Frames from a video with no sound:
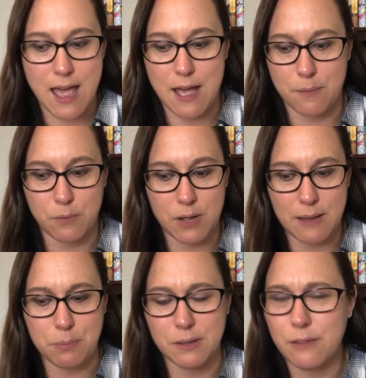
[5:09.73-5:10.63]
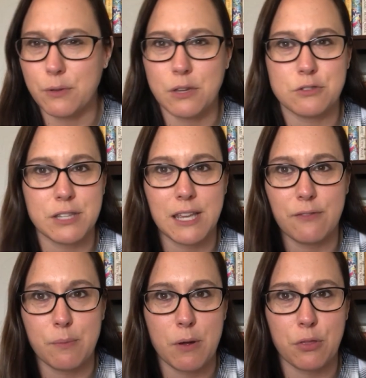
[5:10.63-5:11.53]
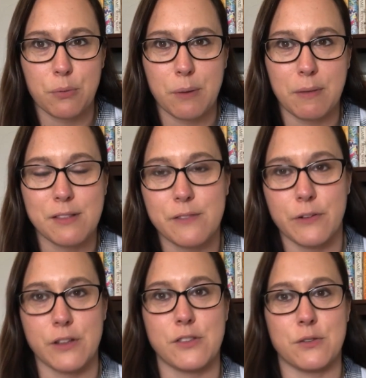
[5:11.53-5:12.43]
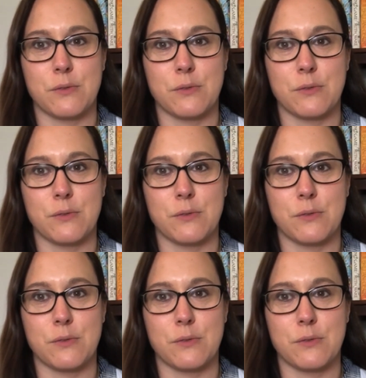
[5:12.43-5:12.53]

Um, I believe we usually give about three months for us